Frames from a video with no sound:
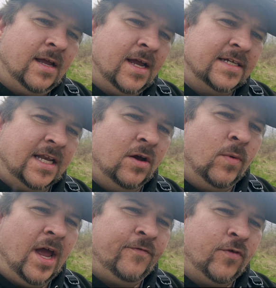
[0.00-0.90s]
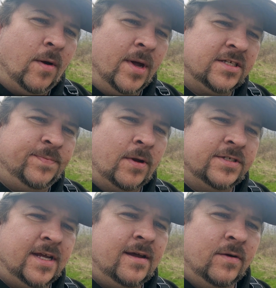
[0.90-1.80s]
here's a little word from a
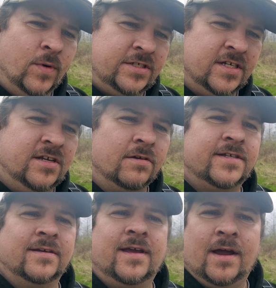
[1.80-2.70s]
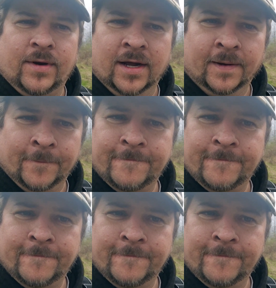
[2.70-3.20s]
sponsor, which is Cotton Carrier.